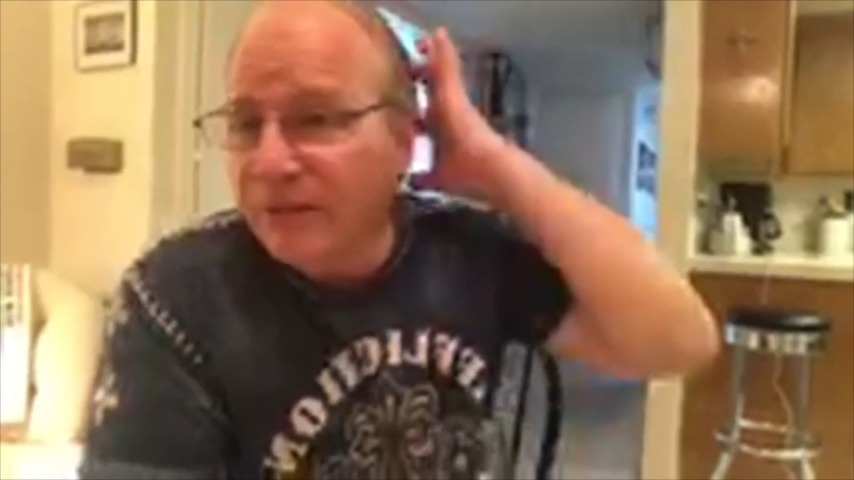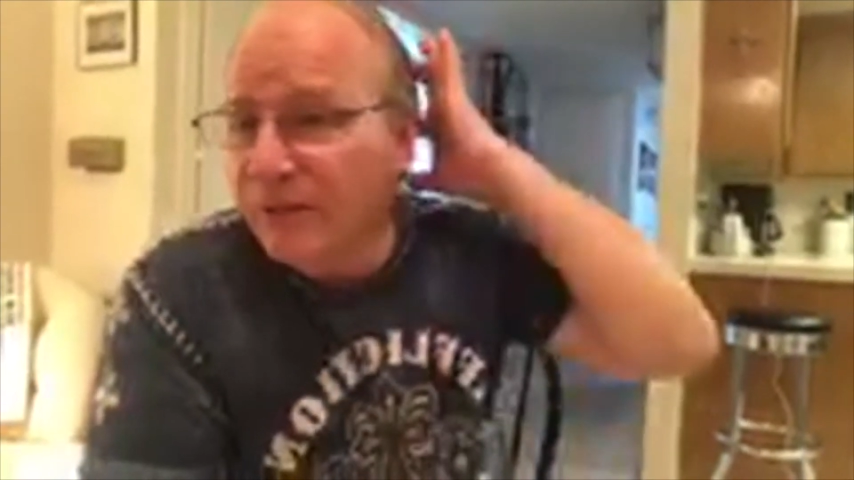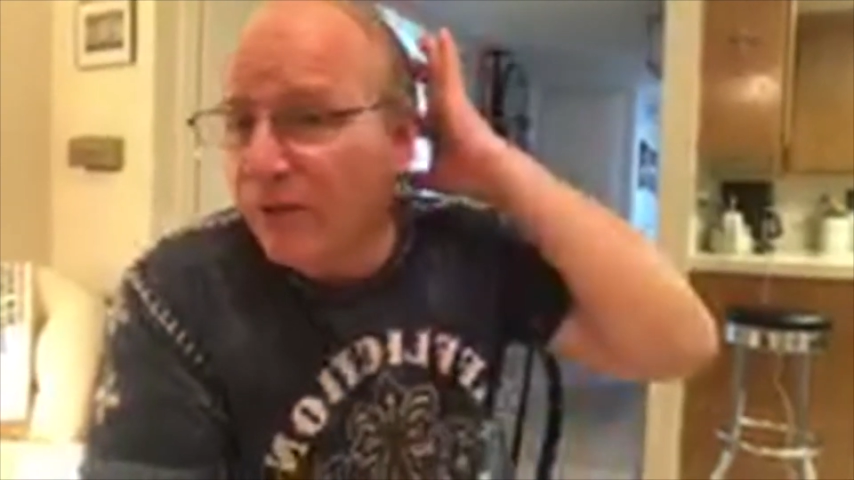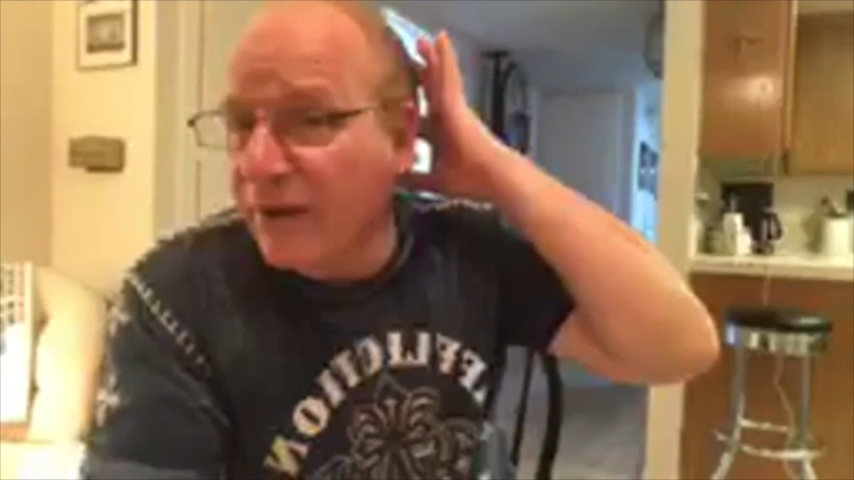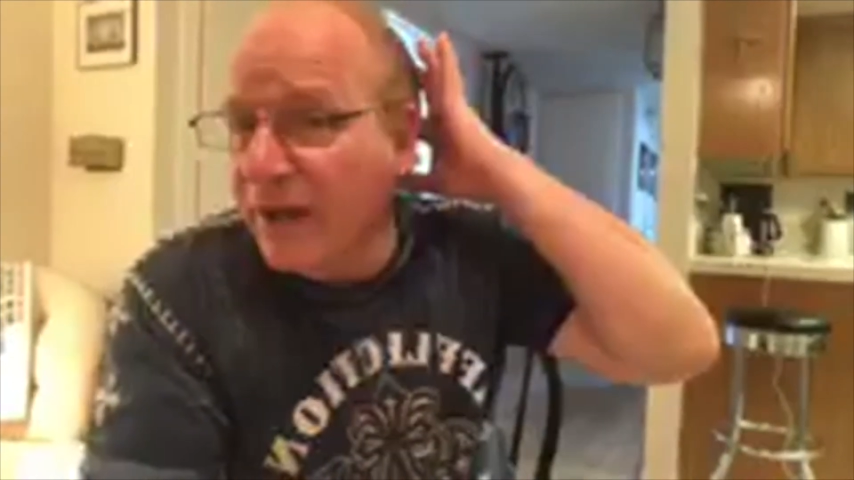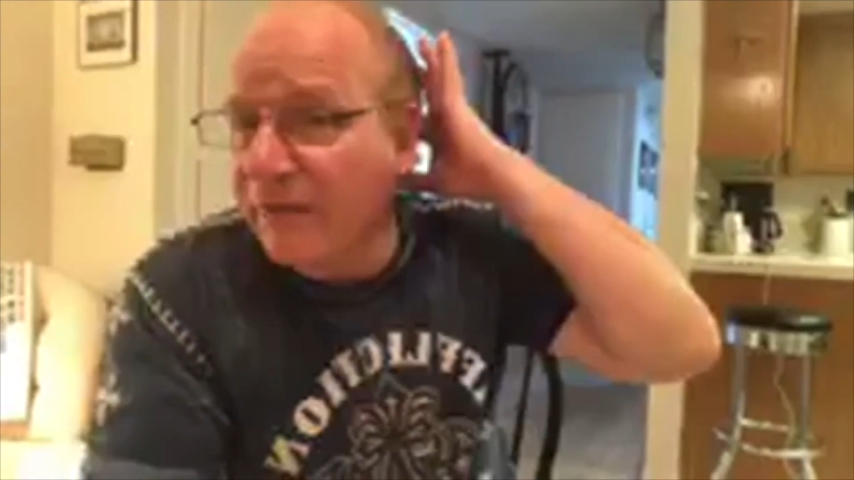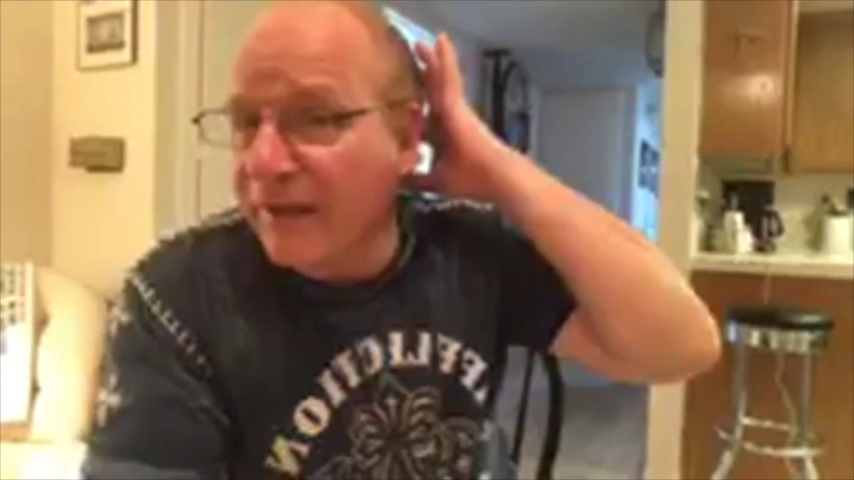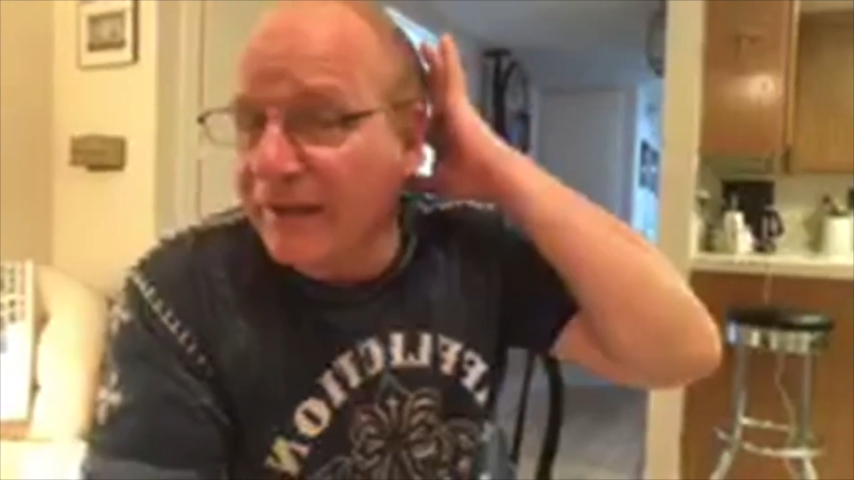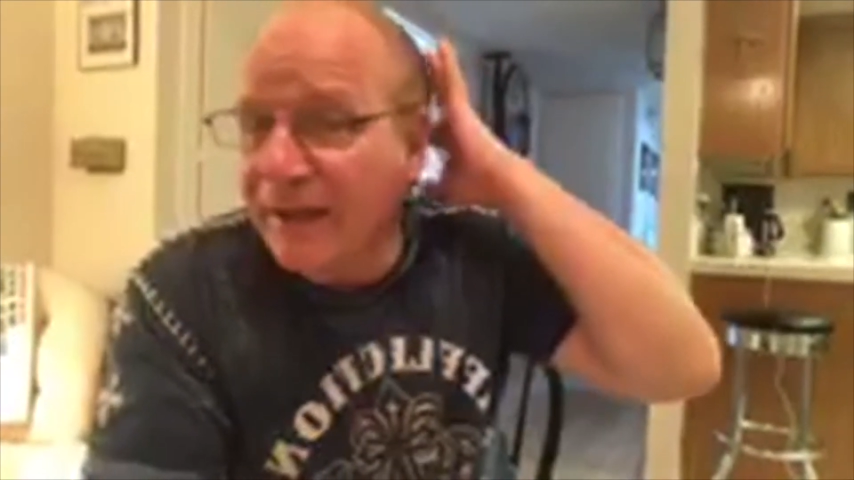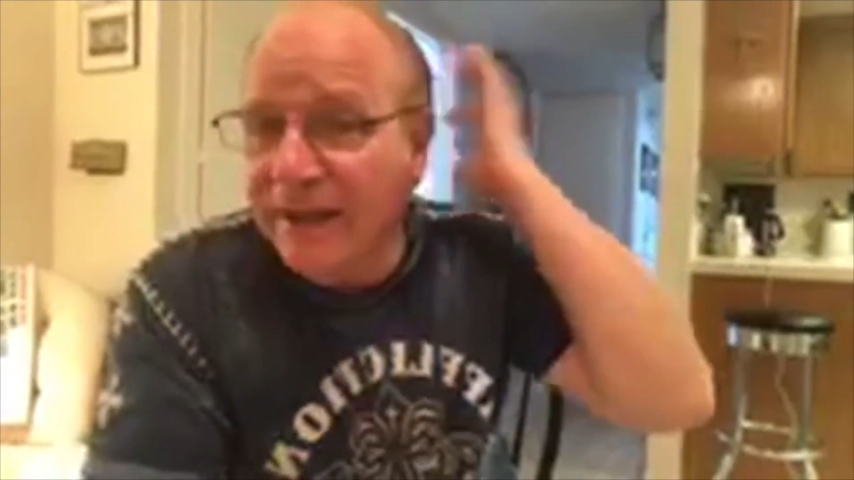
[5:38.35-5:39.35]
And Lorianne
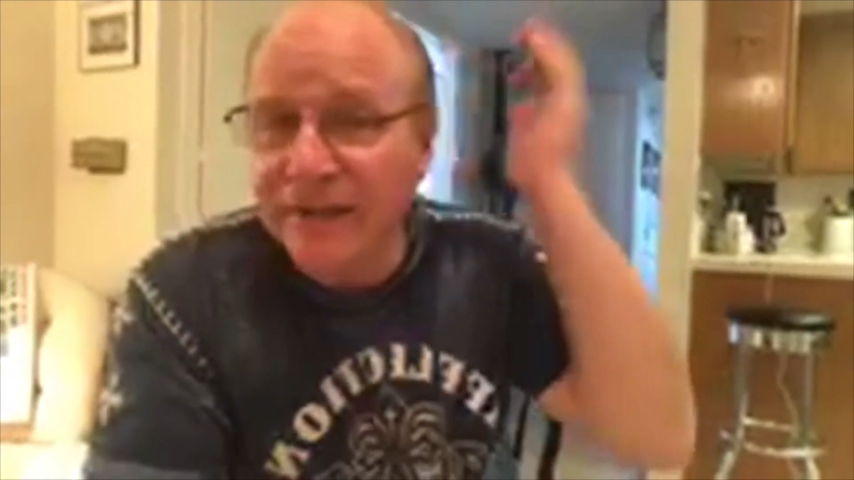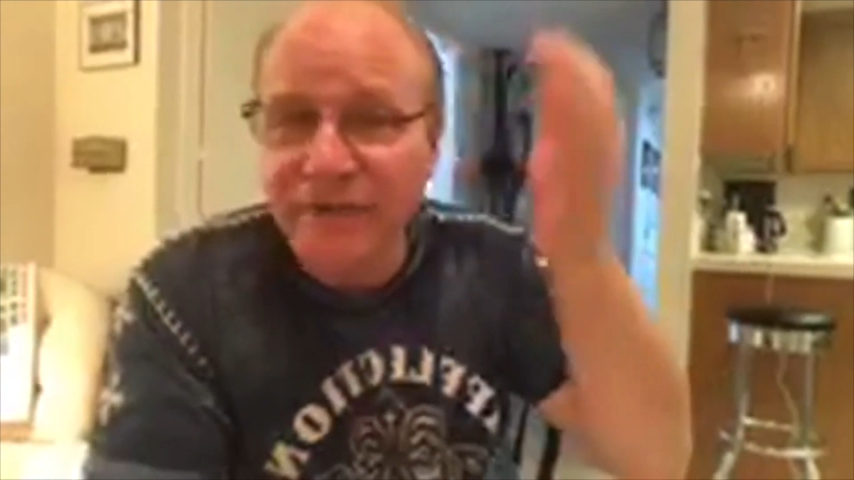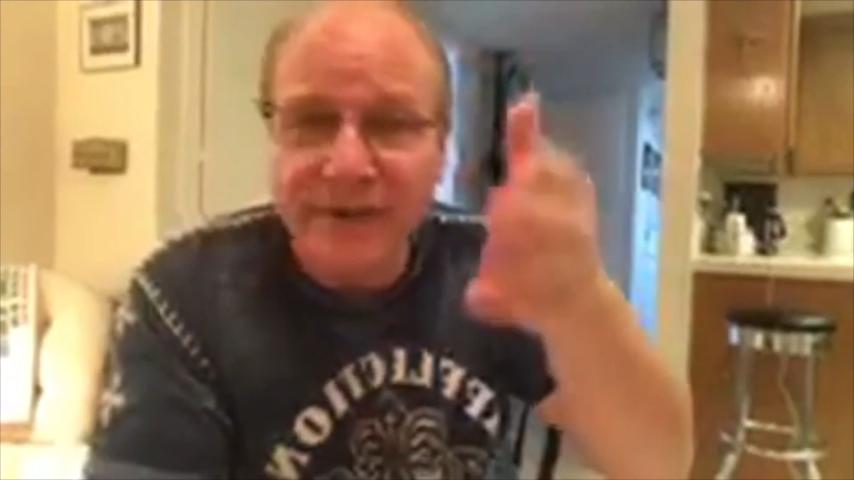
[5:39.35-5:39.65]
Vendetti is